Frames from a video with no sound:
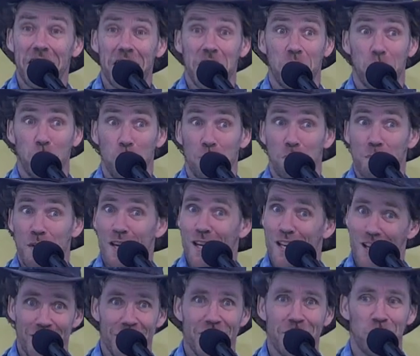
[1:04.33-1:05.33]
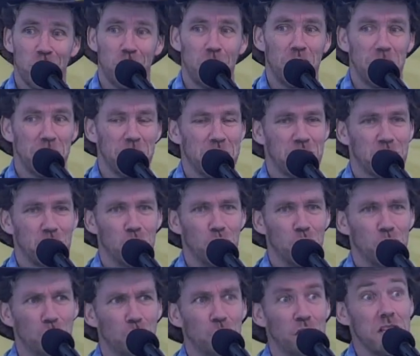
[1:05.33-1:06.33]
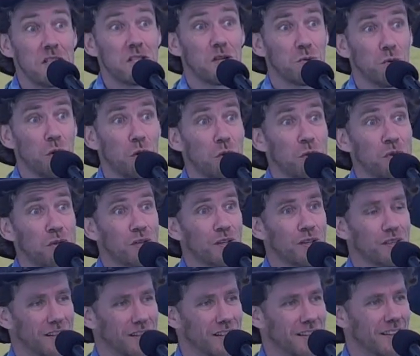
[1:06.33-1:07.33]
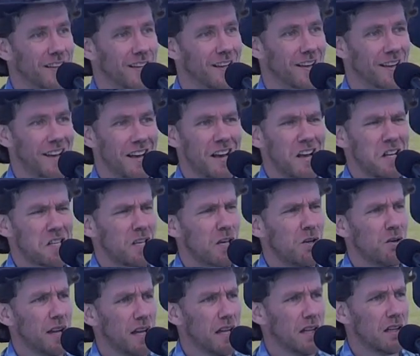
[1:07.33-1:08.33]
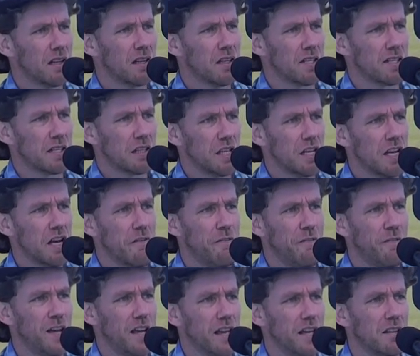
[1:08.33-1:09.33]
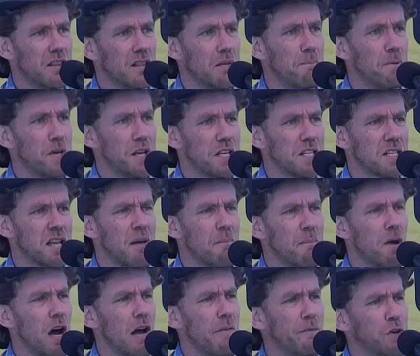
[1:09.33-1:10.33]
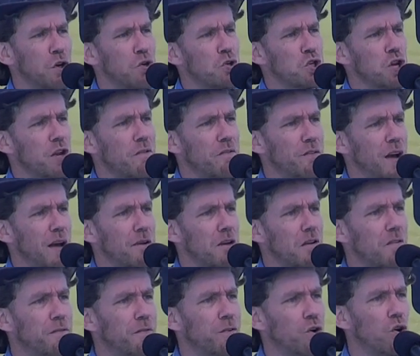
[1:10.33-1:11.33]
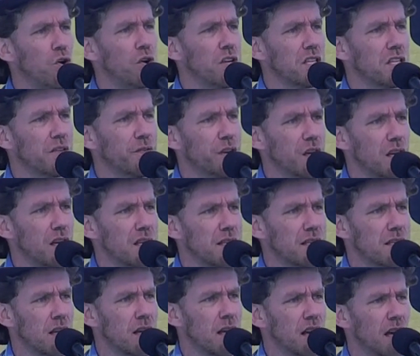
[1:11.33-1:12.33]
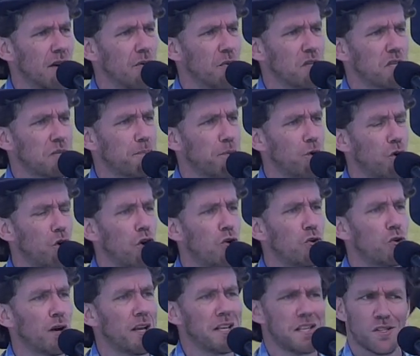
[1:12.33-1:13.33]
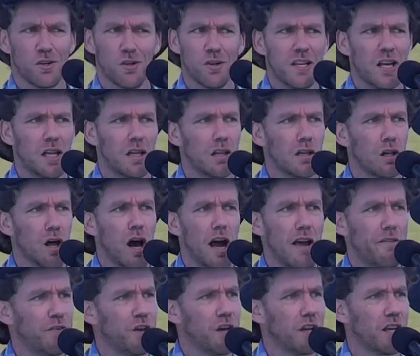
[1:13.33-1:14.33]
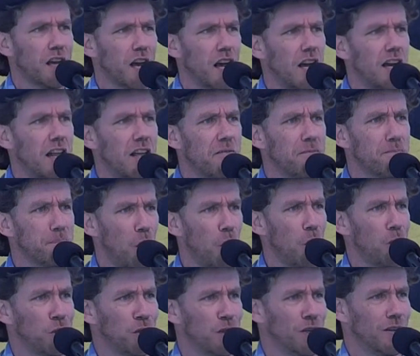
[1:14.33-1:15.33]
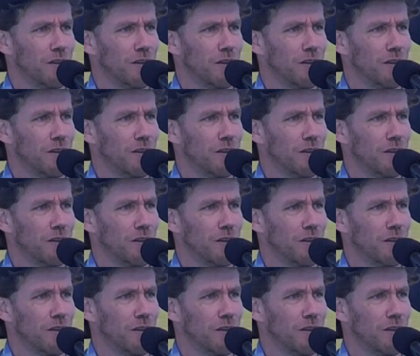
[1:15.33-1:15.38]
there could be no limits to his growth. So endlessly I fed the beast, my future famine for his feast. It was Progress or your life, you can't have both.